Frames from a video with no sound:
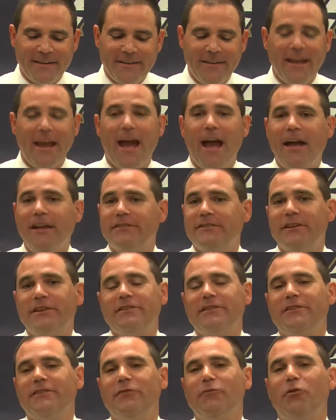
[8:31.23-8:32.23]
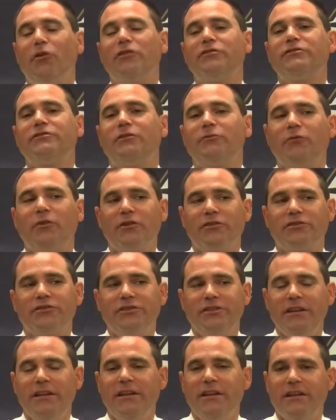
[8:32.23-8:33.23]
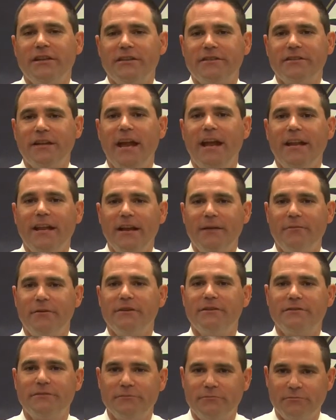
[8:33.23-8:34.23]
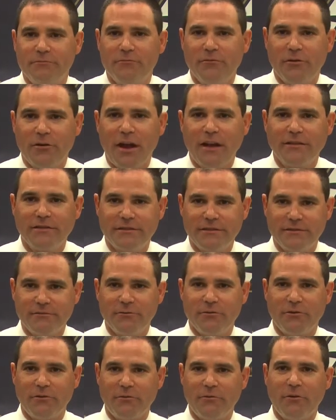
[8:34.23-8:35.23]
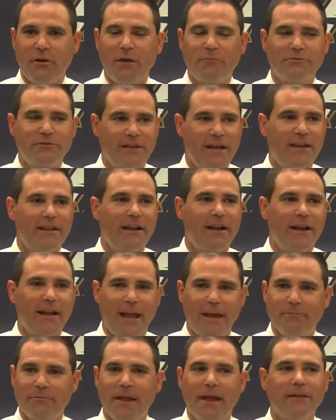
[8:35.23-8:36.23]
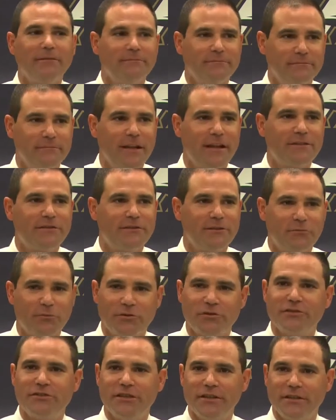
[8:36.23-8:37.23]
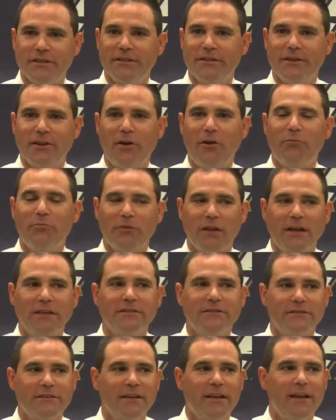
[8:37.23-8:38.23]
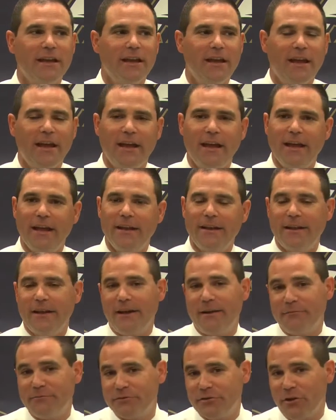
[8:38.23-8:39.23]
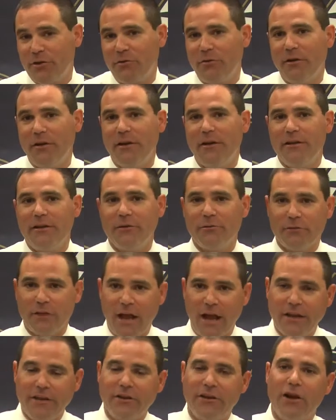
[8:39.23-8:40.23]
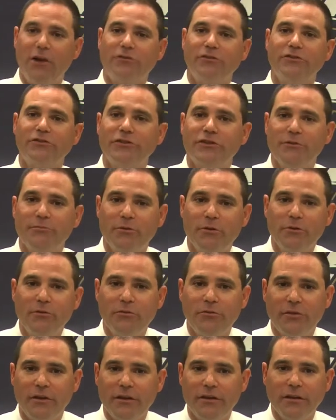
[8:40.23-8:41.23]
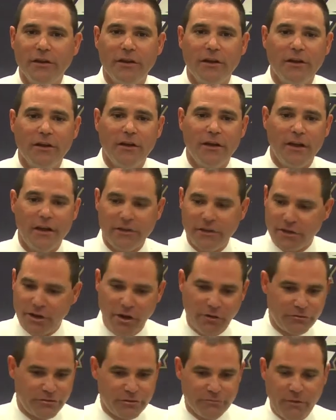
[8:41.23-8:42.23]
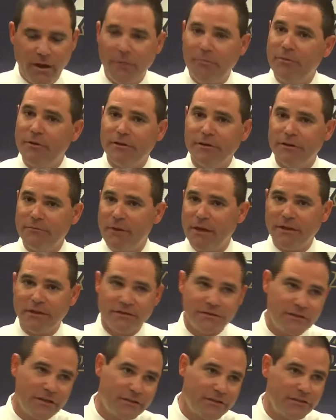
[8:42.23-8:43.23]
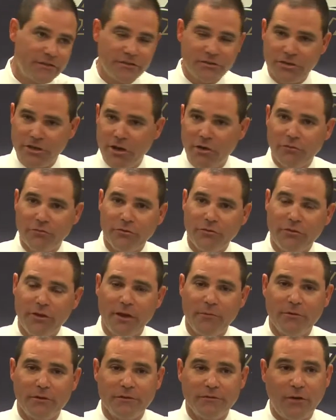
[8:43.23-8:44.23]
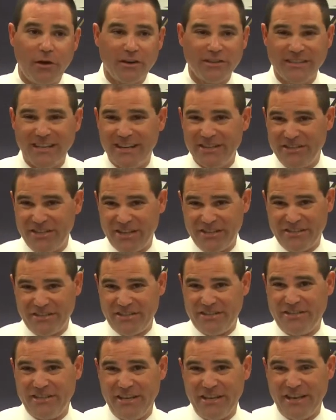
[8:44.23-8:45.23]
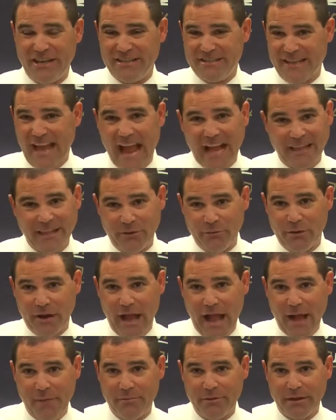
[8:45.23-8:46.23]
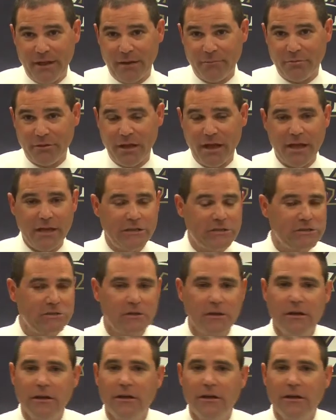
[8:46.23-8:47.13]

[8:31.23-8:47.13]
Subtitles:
you know, the worst seat in the stadium is where I'm standing on game day. That's the worst seat in the whole place. And so you rely on your coaches in the booth, and you coach them up, and you make decisions, and you go through there. But as far as getting a chance to see exactly what happened on plays,